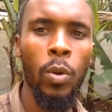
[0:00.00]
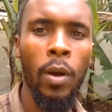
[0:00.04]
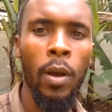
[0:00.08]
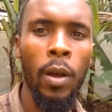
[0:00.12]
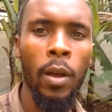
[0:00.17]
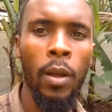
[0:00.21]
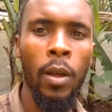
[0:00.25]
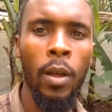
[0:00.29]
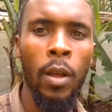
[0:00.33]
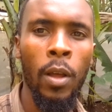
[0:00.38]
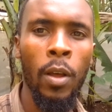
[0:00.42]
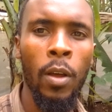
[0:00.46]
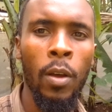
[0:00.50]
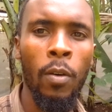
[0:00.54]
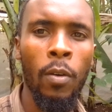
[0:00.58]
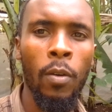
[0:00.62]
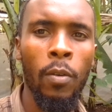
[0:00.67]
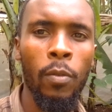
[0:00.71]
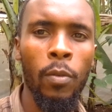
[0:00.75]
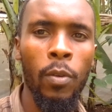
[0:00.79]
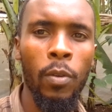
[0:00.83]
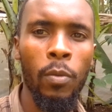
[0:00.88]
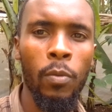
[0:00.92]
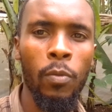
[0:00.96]

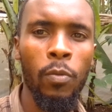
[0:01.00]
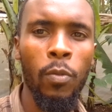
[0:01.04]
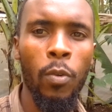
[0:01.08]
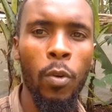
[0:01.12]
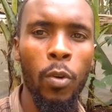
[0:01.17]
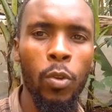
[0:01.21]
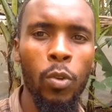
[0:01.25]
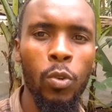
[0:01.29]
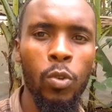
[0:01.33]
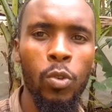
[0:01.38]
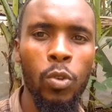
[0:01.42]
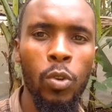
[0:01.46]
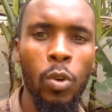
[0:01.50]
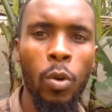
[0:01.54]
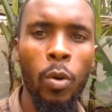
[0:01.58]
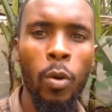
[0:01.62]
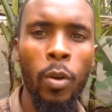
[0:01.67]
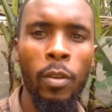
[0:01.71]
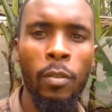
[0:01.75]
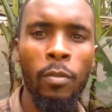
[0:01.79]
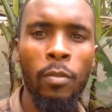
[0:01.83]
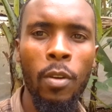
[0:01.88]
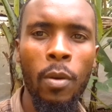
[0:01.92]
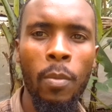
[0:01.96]
For you to know
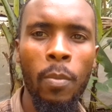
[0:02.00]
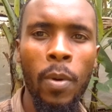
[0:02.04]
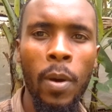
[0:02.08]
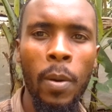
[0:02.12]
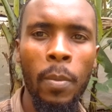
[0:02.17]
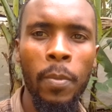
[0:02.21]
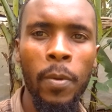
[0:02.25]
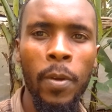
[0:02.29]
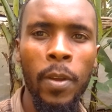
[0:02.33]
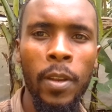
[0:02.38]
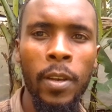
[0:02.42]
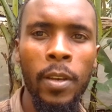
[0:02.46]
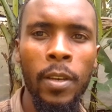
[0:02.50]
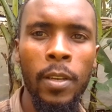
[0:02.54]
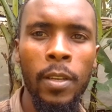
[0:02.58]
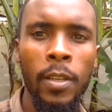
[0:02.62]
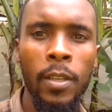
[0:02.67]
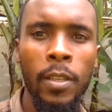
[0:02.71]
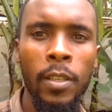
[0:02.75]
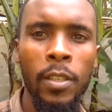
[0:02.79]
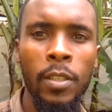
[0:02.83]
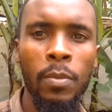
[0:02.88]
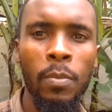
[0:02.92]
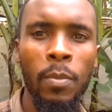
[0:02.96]
if your pumpkin
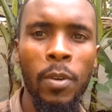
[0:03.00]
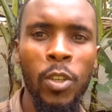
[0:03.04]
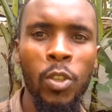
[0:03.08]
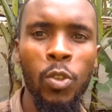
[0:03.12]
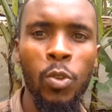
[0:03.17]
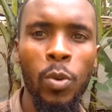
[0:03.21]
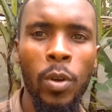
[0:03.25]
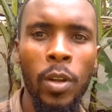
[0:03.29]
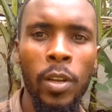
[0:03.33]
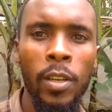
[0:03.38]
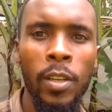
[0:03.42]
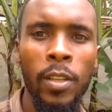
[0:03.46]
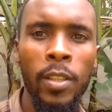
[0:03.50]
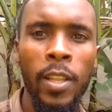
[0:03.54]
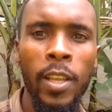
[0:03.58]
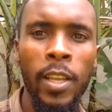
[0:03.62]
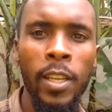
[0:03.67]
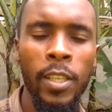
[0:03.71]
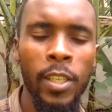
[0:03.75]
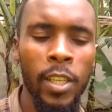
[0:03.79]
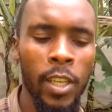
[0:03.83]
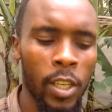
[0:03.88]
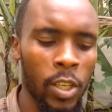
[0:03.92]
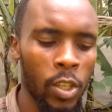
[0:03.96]
is matured, they
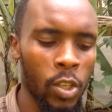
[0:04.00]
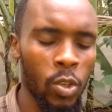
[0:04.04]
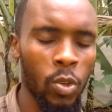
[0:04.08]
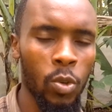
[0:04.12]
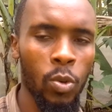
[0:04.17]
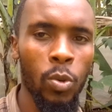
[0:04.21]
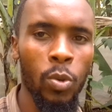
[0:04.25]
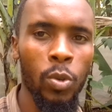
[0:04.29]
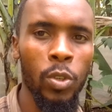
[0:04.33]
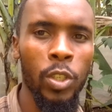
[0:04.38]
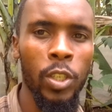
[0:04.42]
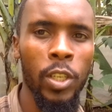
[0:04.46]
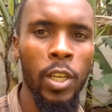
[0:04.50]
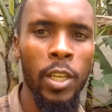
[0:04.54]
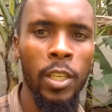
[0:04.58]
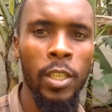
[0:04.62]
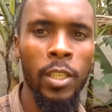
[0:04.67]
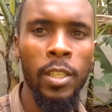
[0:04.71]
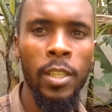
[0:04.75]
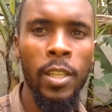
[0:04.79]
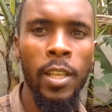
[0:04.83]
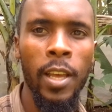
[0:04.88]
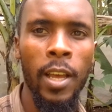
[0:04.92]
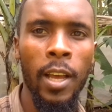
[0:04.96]
tend to
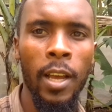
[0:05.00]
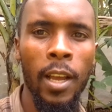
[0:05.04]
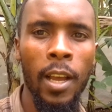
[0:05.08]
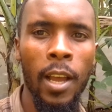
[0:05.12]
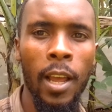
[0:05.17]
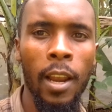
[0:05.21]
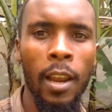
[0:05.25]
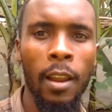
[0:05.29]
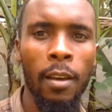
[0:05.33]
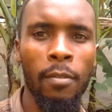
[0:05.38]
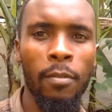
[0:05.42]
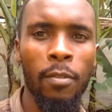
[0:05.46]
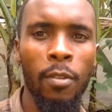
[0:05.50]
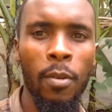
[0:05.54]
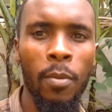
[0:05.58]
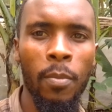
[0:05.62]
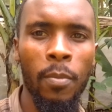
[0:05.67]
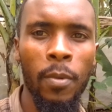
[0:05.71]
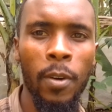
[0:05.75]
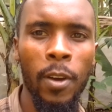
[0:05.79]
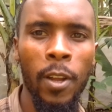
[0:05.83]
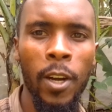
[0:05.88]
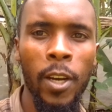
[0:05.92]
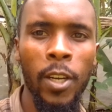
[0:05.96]
change their color from
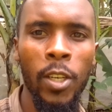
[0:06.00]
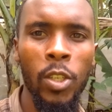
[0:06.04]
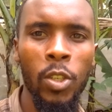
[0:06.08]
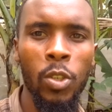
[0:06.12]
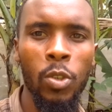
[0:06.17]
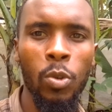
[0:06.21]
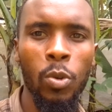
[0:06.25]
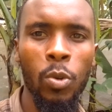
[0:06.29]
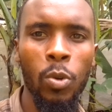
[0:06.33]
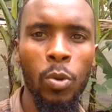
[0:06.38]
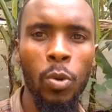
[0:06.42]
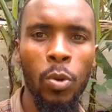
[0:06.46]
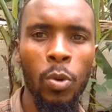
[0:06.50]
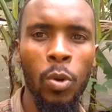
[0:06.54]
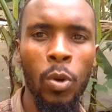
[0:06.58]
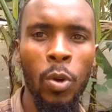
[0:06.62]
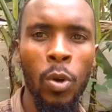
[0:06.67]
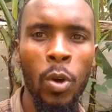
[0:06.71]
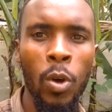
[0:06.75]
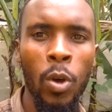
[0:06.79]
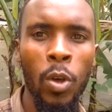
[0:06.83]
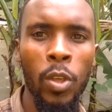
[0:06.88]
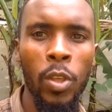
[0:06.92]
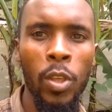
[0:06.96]
green to
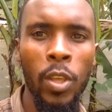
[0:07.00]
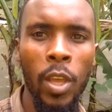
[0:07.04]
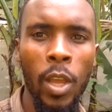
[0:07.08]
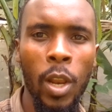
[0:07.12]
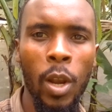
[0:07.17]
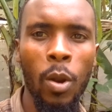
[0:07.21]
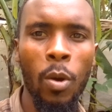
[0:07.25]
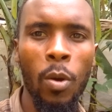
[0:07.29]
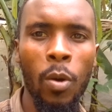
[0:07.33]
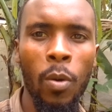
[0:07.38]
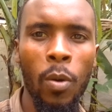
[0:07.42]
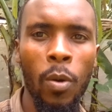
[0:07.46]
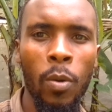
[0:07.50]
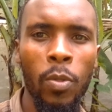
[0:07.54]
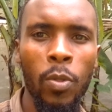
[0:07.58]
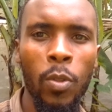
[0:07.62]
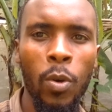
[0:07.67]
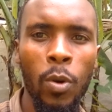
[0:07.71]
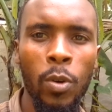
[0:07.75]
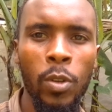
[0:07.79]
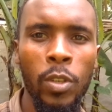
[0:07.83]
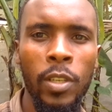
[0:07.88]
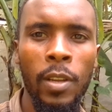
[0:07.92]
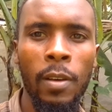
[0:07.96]
yellow,
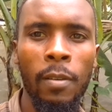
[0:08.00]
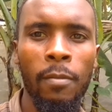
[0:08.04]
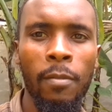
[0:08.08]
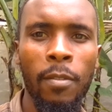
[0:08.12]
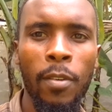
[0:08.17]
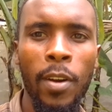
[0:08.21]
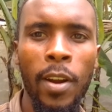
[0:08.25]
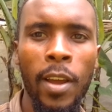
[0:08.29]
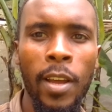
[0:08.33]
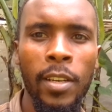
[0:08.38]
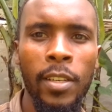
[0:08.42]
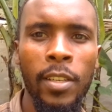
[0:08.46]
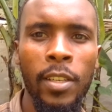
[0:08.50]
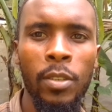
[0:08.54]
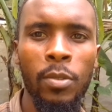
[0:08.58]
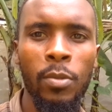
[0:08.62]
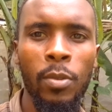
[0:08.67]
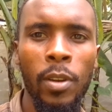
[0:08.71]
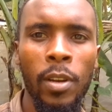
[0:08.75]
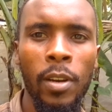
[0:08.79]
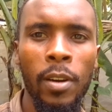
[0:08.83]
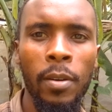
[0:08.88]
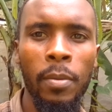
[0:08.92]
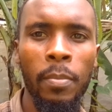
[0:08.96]
though some varieties
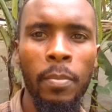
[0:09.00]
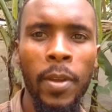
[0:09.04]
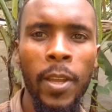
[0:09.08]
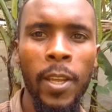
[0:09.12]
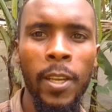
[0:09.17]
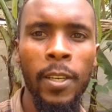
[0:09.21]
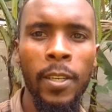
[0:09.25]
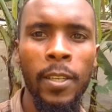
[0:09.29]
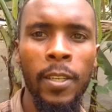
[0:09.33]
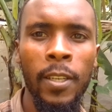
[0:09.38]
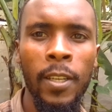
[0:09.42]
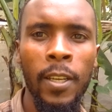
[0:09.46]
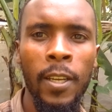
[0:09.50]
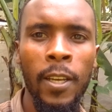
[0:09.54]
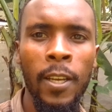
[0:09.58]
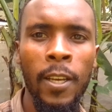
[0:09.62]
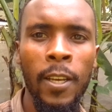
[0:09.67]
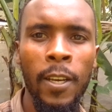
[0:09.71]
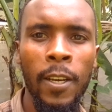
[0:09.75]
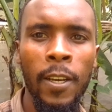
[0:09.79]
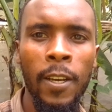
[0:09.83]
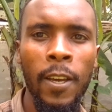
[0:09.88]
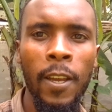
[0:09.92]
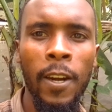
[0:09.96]
will remain
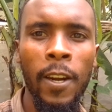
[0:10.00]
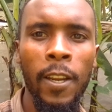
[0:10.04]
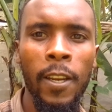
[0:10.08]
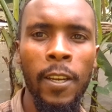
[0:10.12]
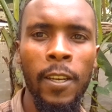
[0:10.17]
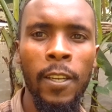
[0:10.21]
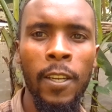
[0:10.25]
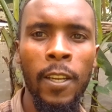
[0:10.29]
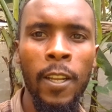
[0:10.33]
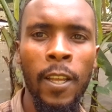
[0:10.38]
green.